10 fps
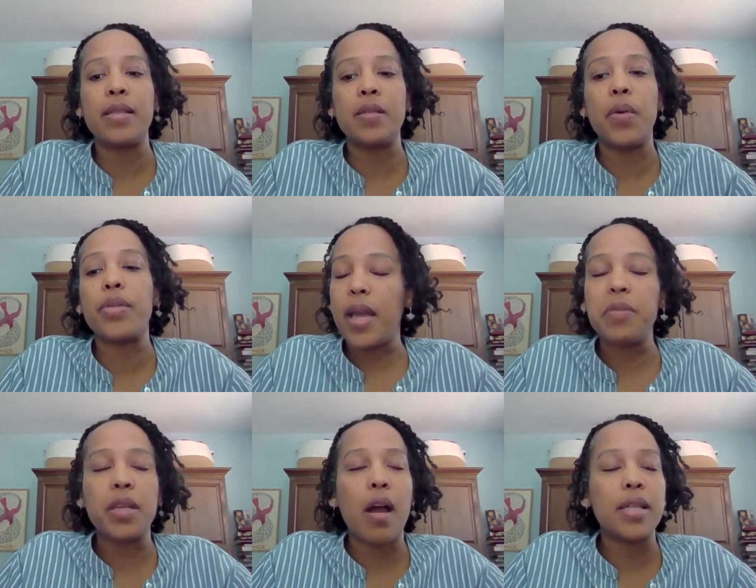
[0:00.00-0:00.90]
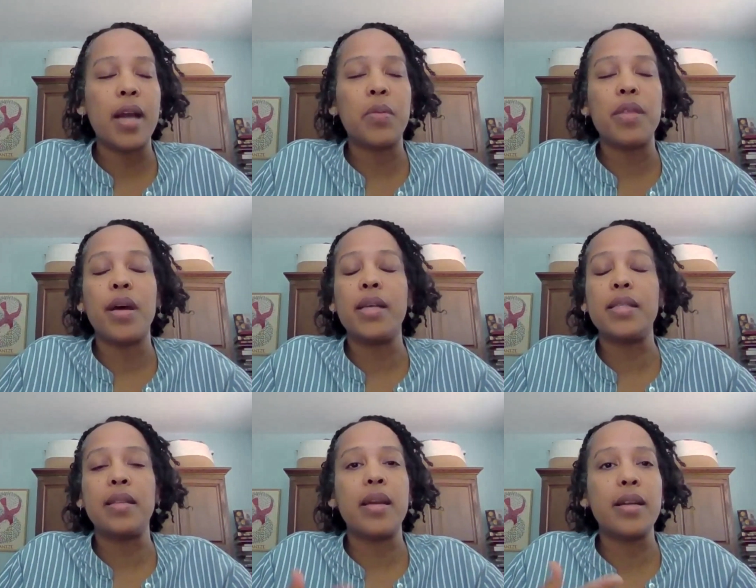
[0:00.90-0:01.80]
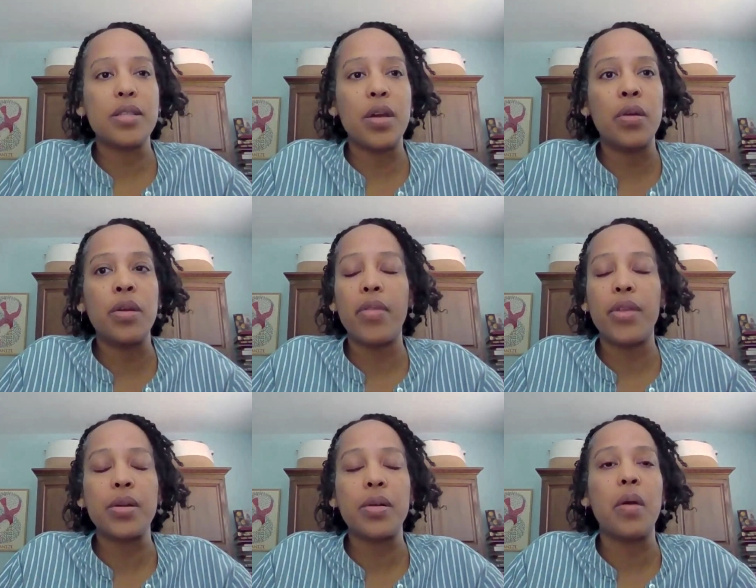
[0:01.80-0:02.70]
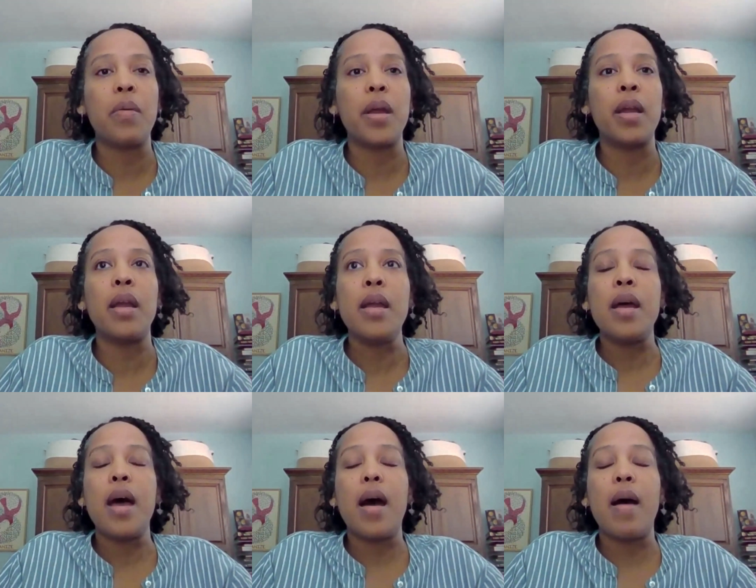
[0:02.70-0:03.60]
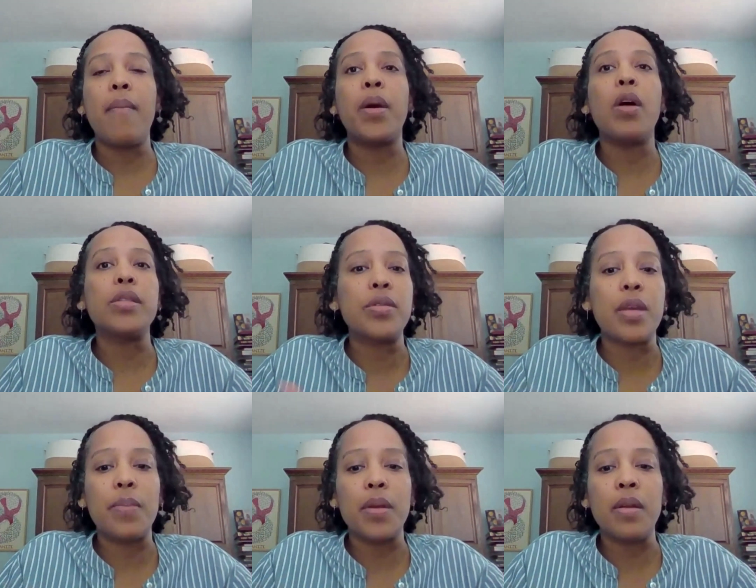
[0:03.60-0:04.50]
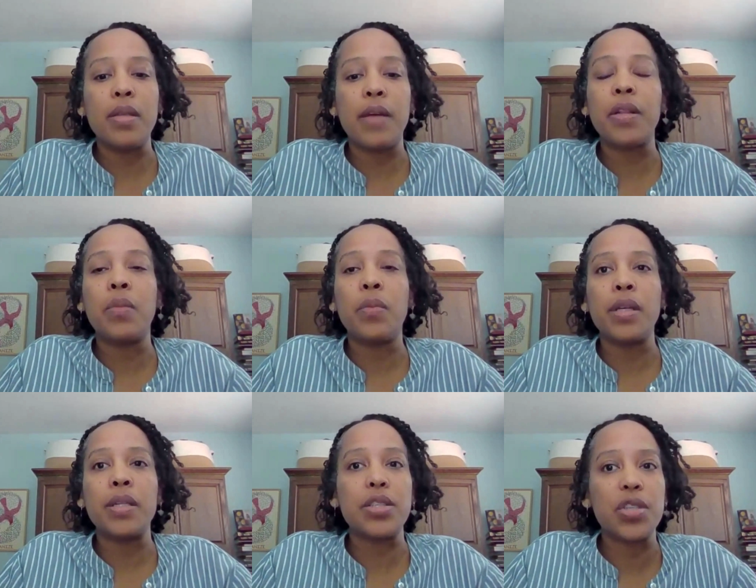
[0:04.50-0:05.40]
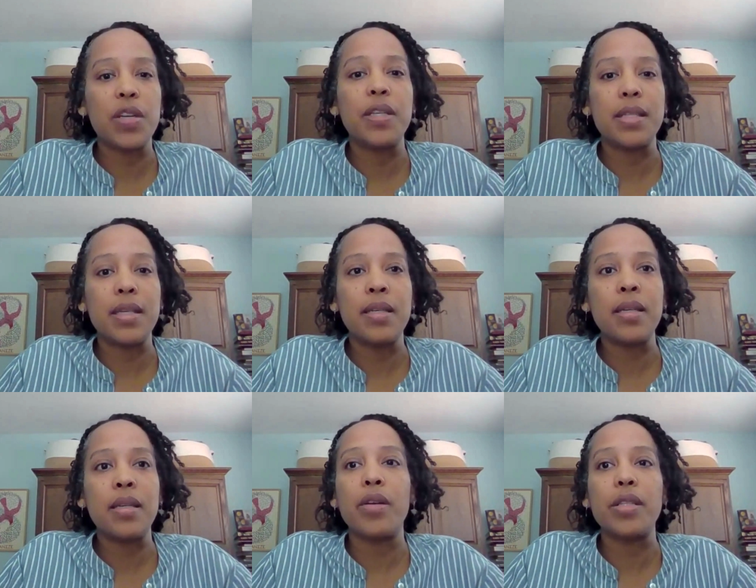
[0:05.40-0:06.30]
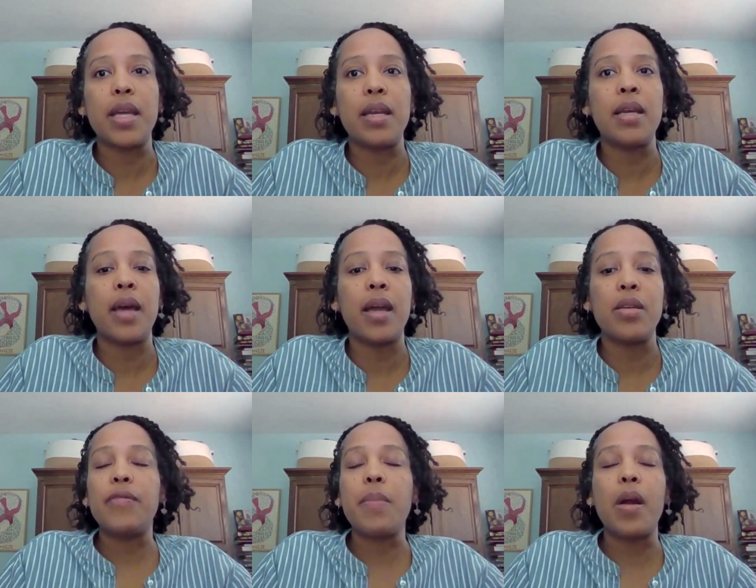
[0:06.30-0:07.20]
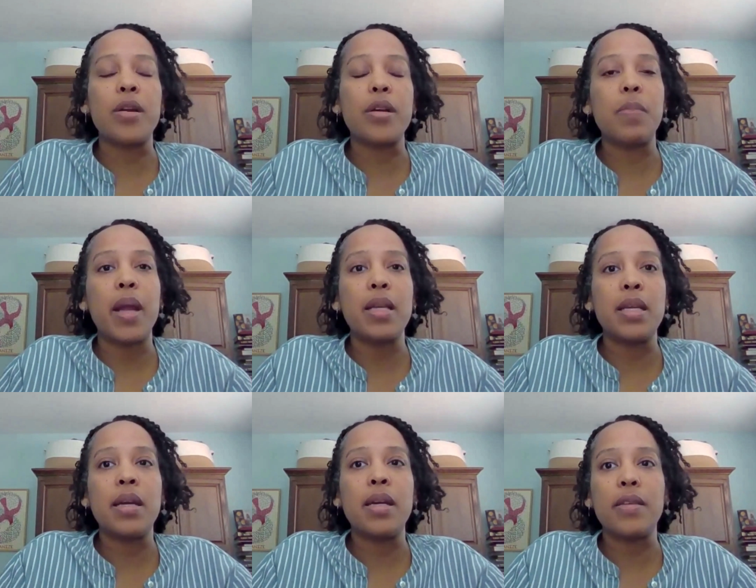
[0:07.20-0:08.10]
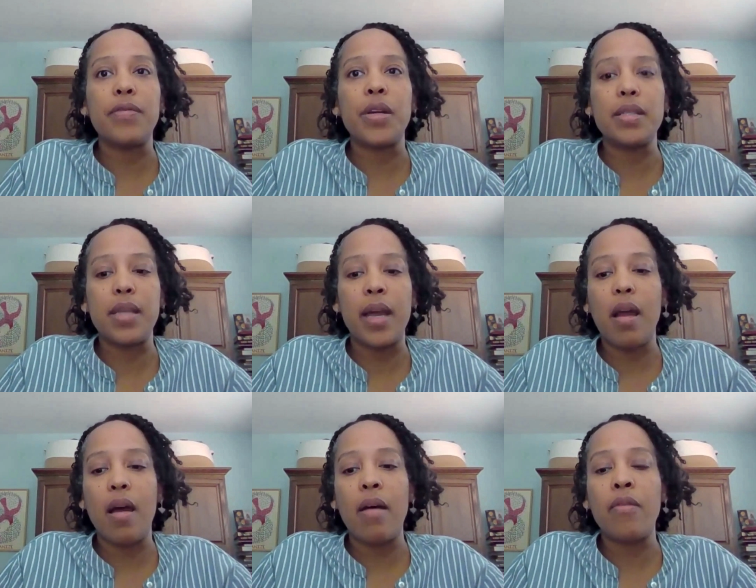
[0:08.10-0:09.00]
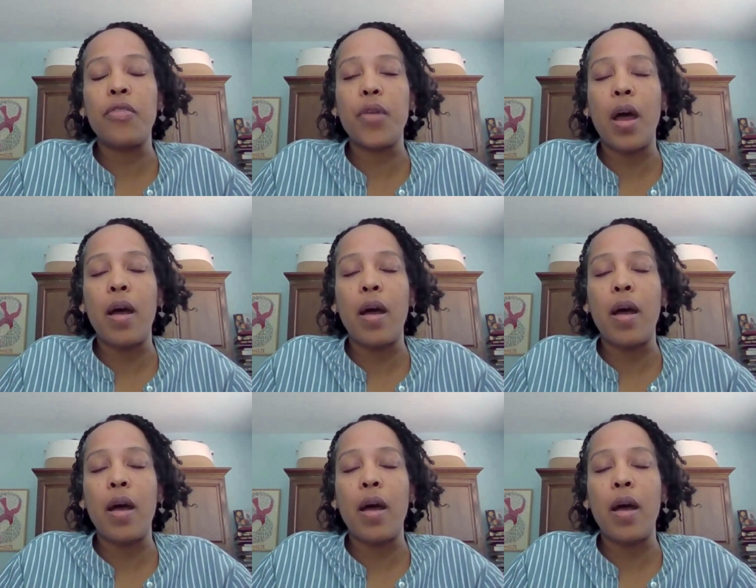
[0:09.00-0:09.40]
has both kept in contact with us and let us know how things are going. But also they've been definitely willing to shift as needed, understanding that different partners might need a different set of